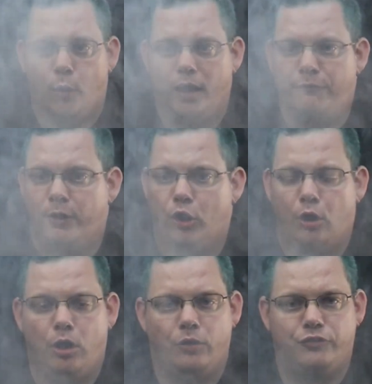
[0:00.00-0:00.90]
effort at
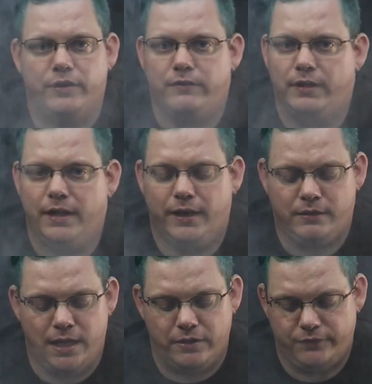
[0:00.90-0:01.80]
all just to get
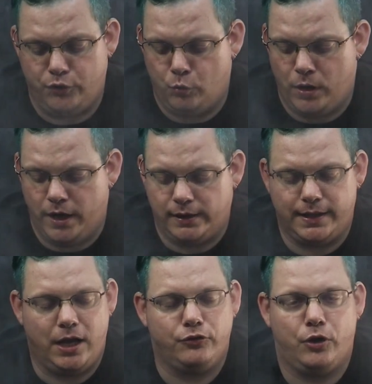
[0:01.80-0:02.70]
clouds. If you want
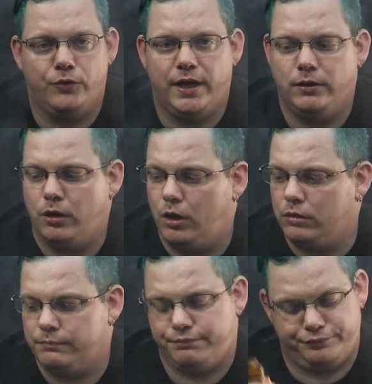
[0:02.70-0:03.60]
clouds all day
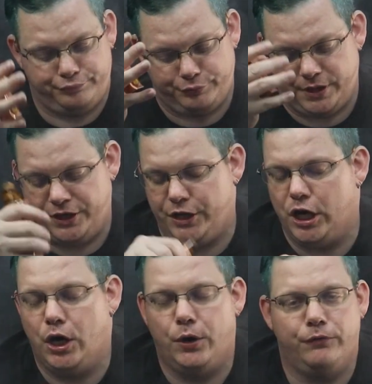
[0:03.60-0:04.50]
long, here you
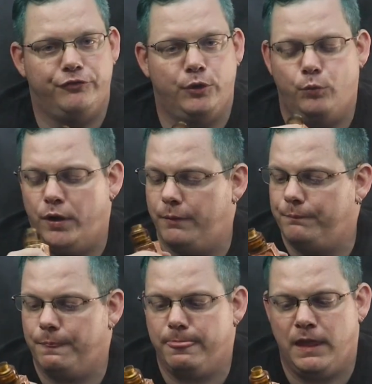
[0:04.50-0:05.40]
go. If you want,
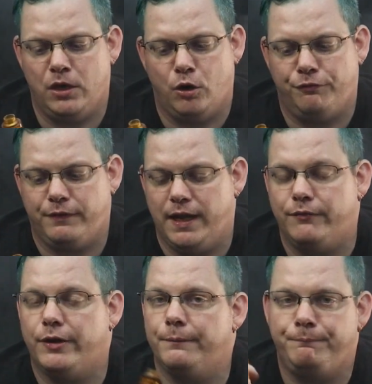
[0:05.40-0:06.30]
you know,
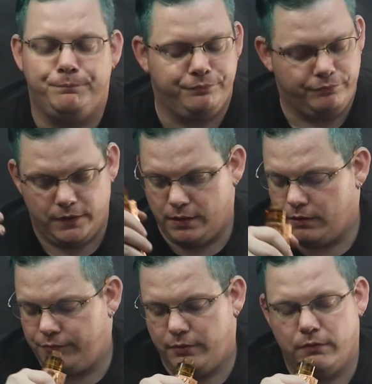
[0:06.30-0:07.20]
flavor,
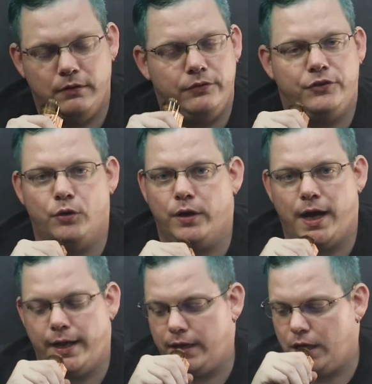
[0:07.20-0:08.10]
you still
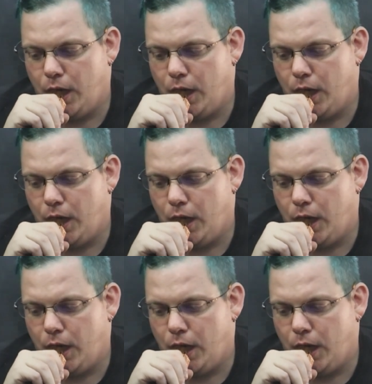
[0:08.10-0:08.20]
got it.